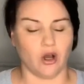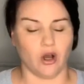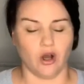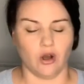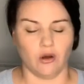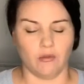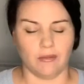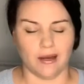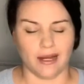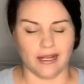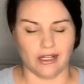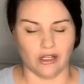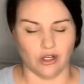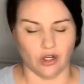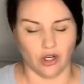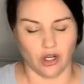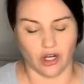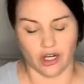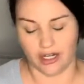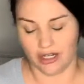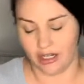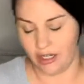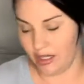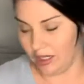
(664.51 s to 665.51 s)
Oh my
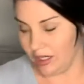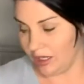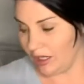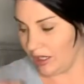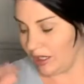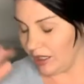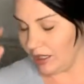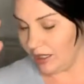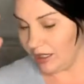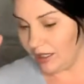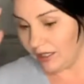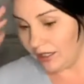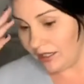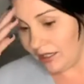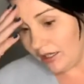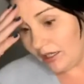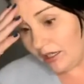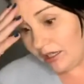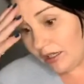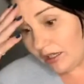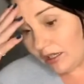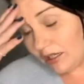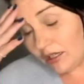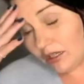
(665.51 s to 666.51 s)
God.
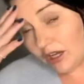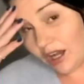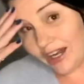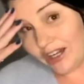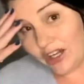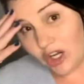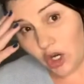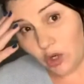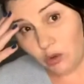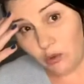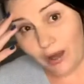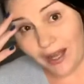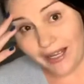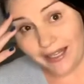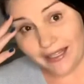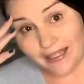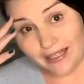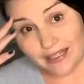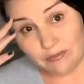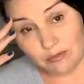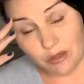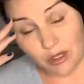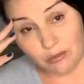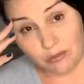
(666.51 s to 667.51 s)
I know why
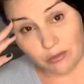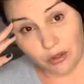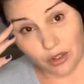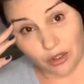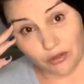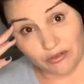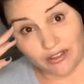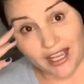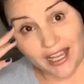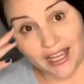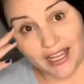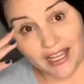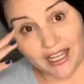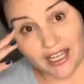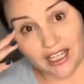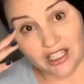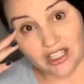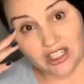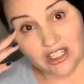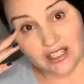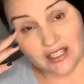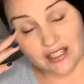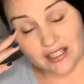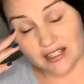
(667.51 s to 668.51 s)
Gizmo moved. He
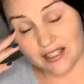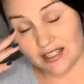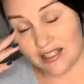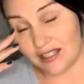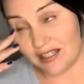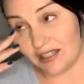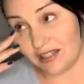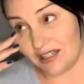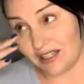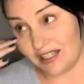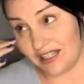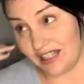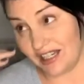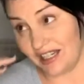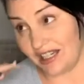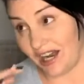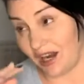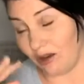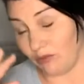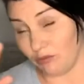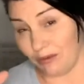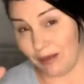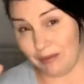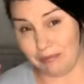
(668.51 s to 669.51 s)
just did
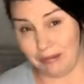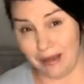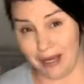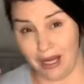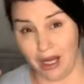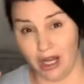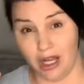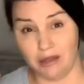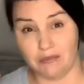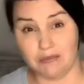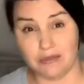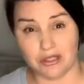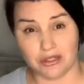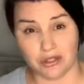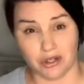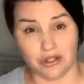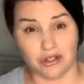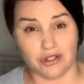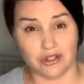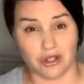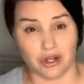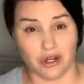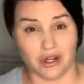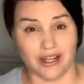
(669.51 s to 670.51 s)
a ripper. I'm so
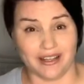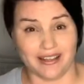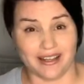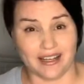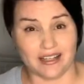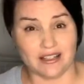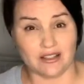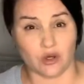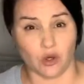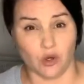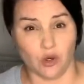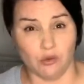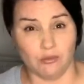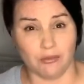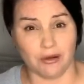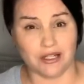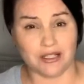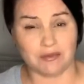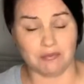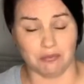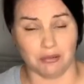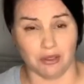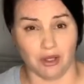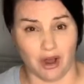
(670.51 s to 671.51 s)
sorry. That is
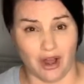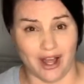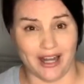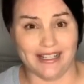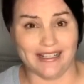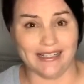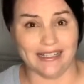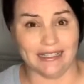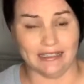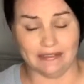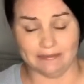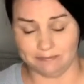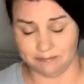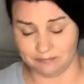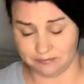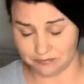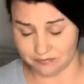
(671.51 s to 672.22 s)
almost blinding.